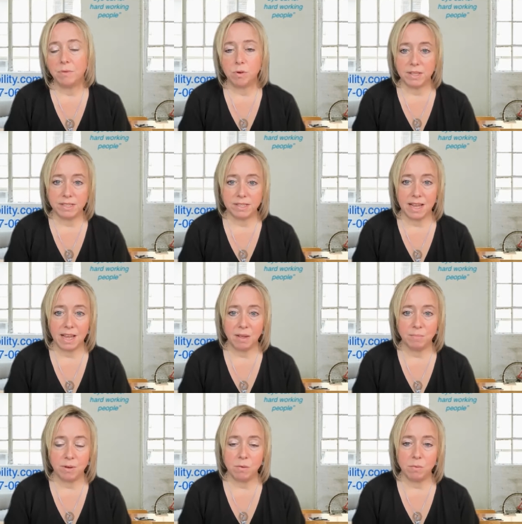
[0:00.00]
were the
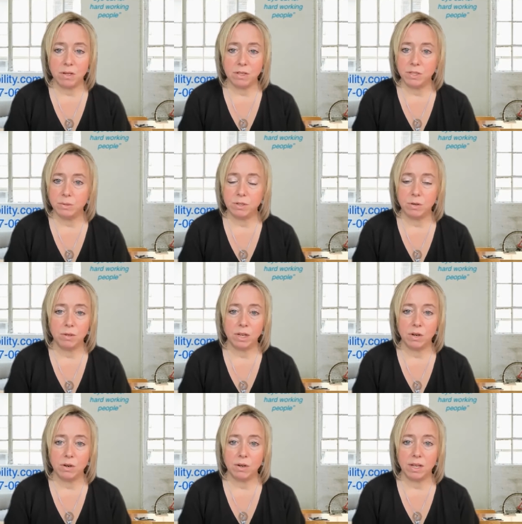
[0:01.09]
same, but what she was
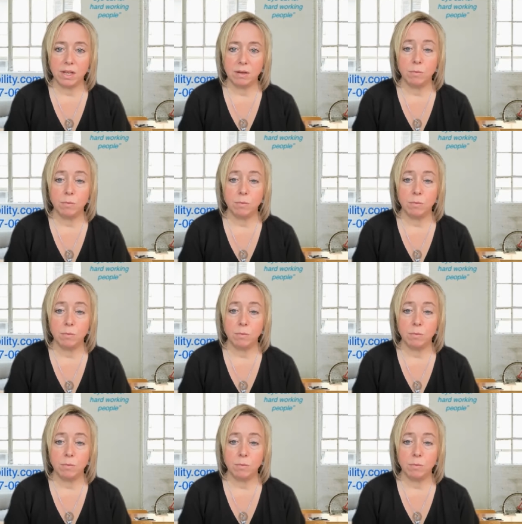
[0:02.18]
only earning,